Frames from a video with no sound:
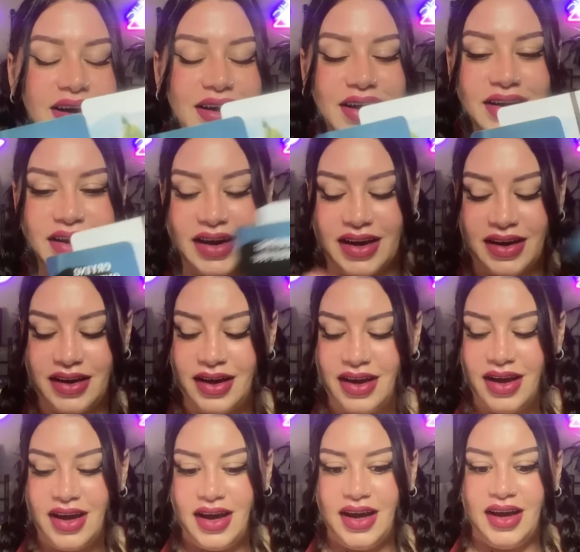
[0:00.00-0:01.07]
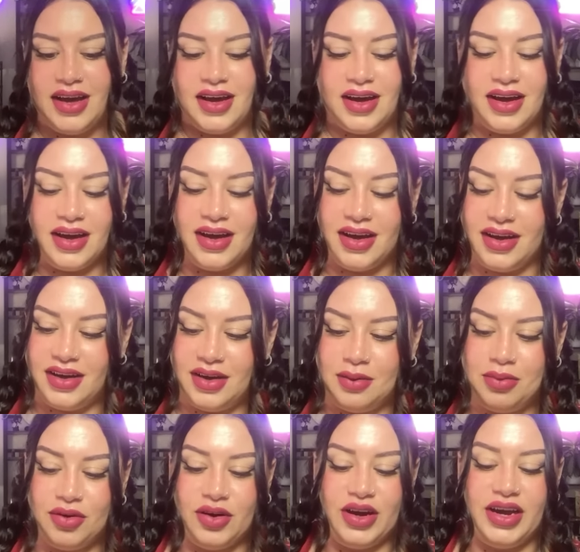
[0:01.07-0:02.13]
Okay, oh
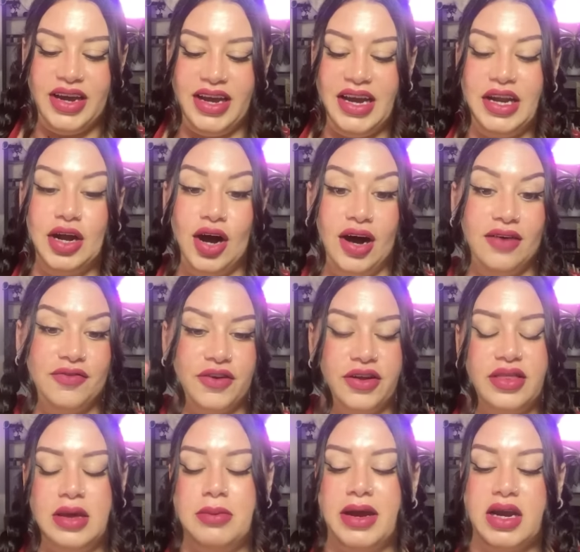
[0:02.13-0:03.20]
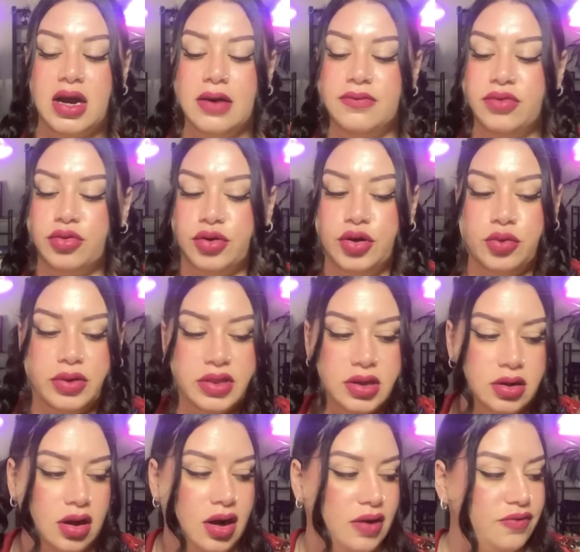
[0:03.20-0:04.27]
boy, an offer. They might come through with
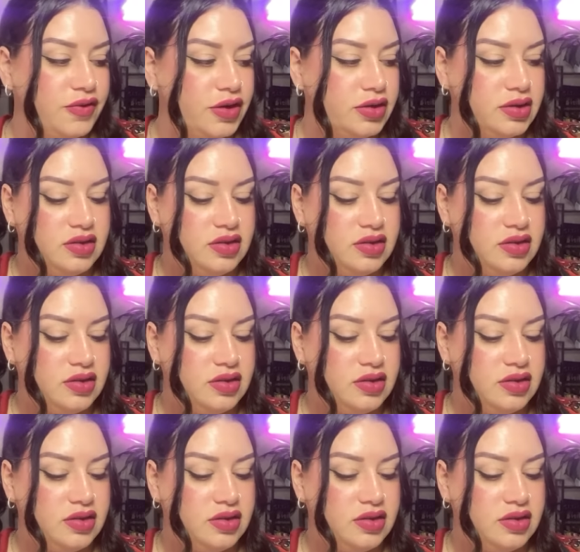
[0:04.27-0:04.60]
an offer.